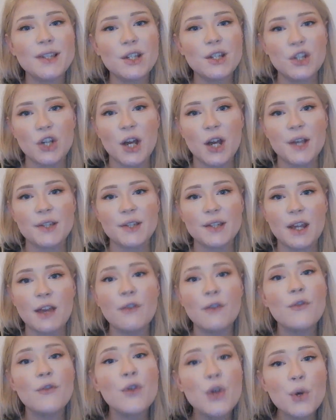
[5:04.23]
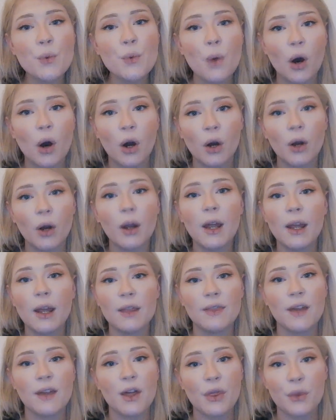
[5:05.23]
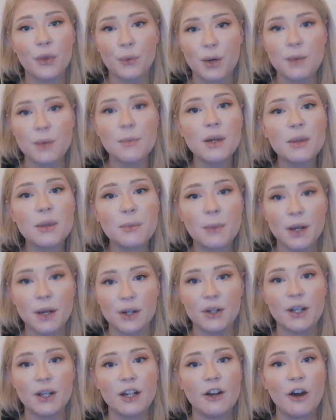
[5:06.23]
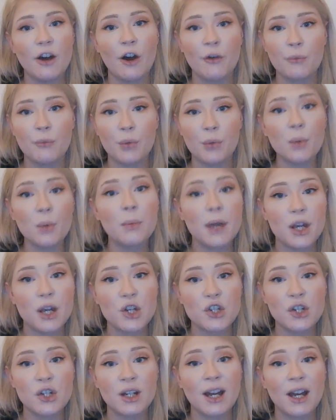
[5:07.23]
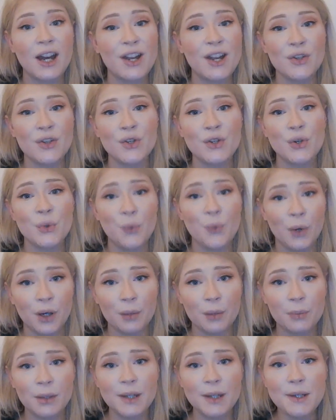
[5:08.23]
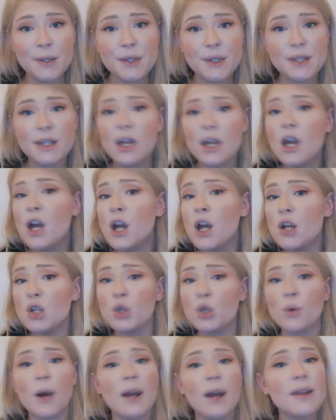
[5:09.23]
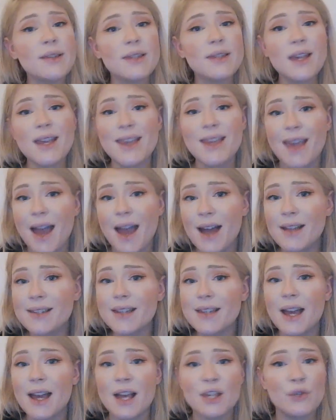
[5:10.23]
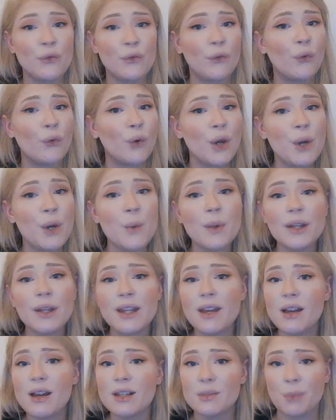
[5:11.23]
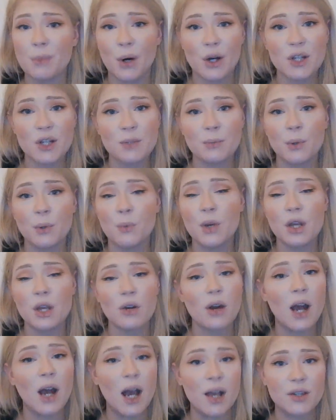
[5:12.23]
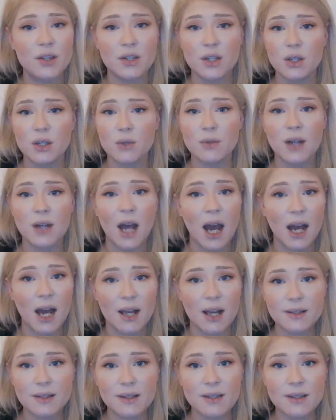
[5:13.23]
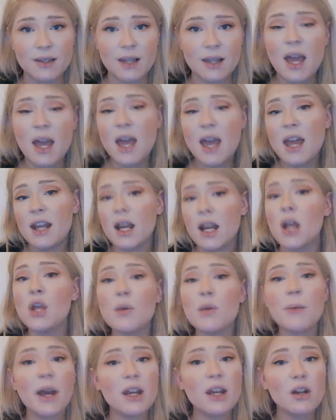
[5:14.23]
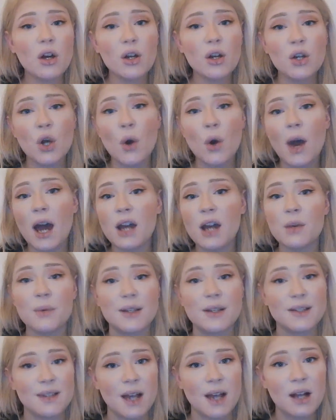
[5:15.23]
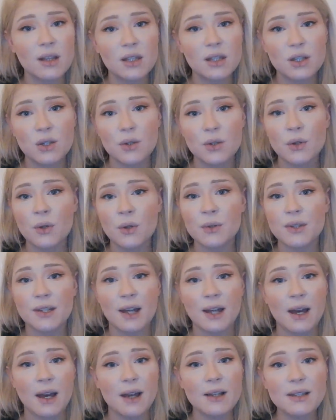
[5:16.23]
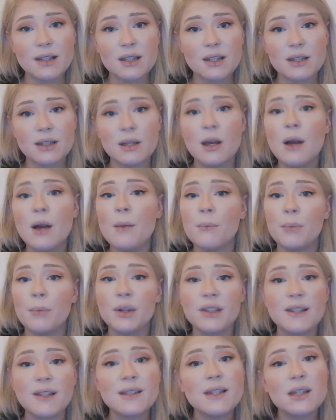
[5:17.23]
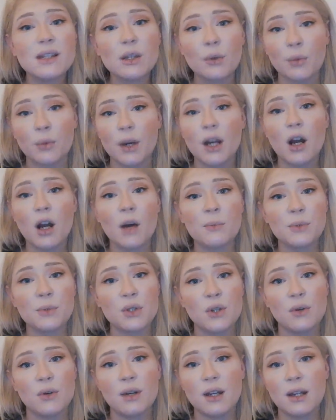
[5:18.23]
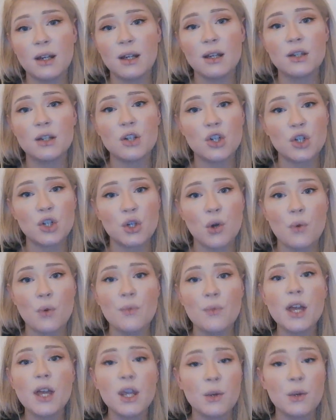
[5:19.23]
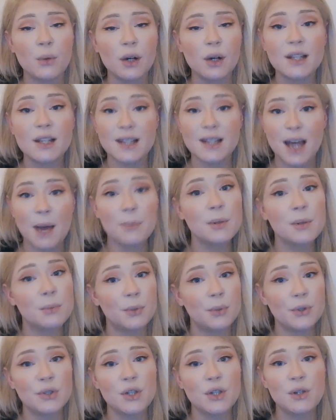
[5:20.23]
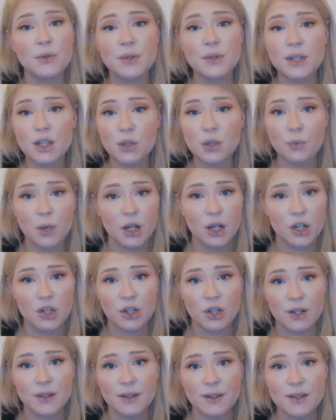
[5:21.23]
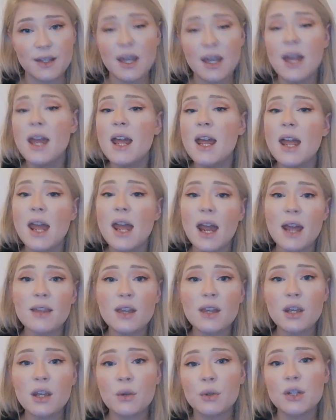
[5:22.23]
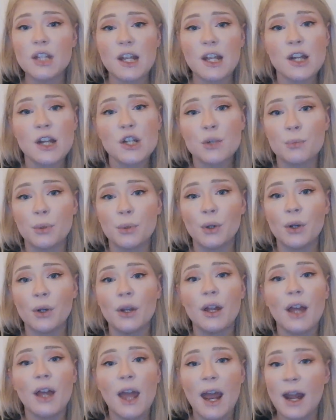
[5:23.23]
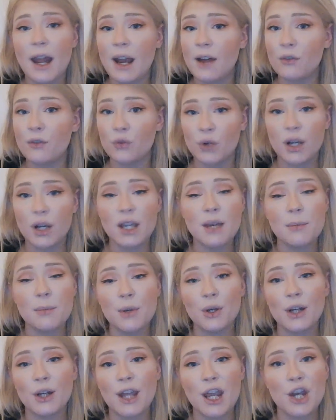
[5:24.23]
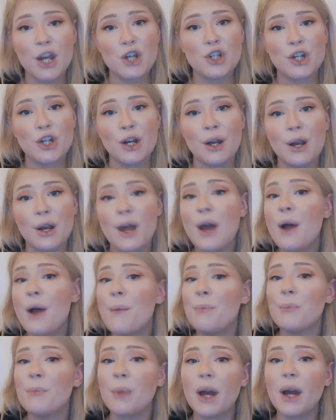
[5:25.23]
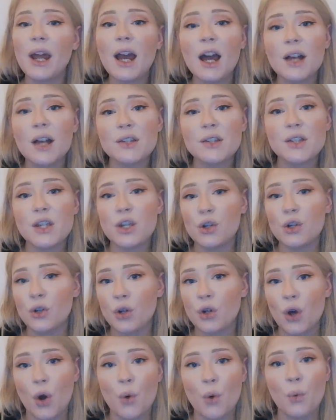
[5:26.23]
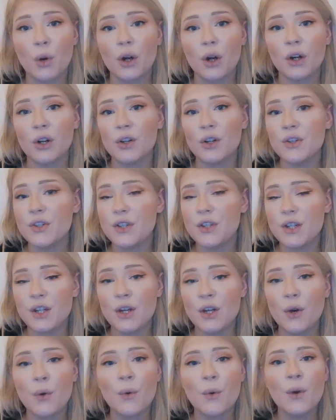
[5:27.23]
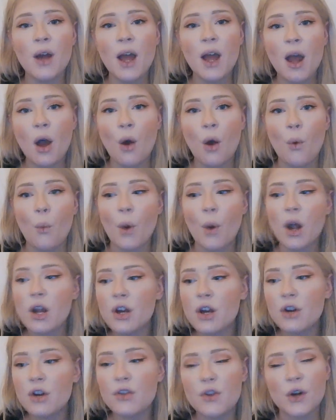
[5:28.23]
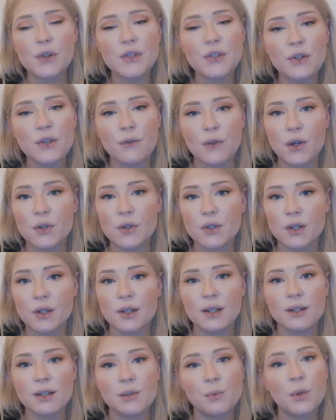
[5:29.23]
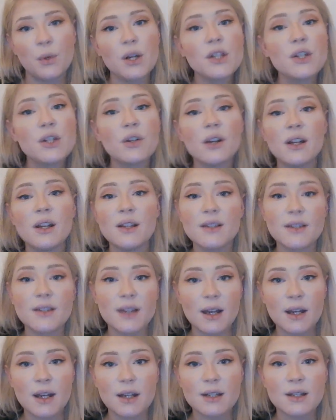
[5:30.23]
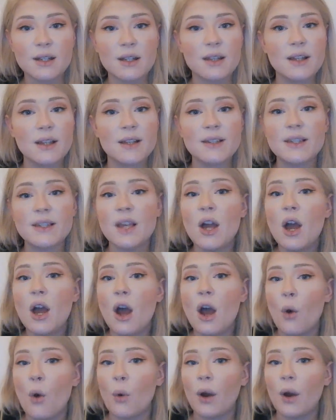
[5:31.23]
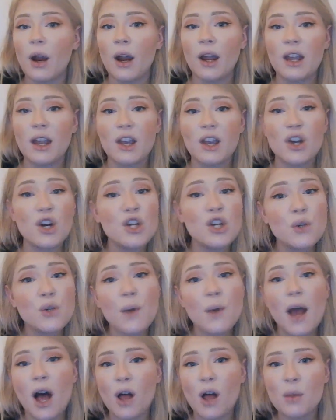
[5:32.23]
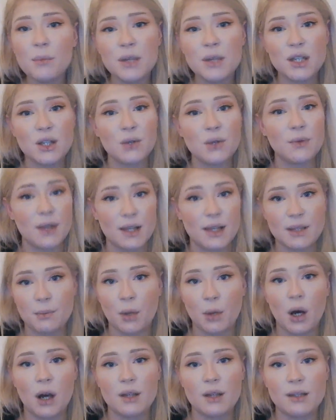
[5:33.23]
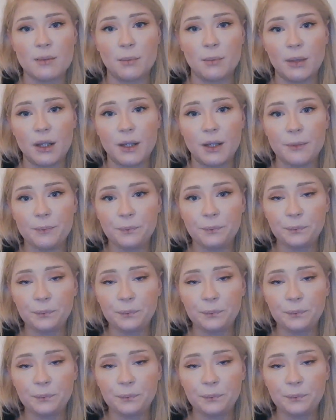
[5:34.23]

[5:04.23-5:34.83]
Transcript: suggest if you are in that three-month period of probation at your new workplace, try to say yes as frequently as possible when you're asked to do tasks. Now, you might not know how to exactly do those tasks, but this is a great opportunity to show that you are adaptable to new situations and that you are teachable and have great communication by asking your coworkers, you know, what are your thoughts or views on this? What is your insight into this? Or, could you help me do this possibly?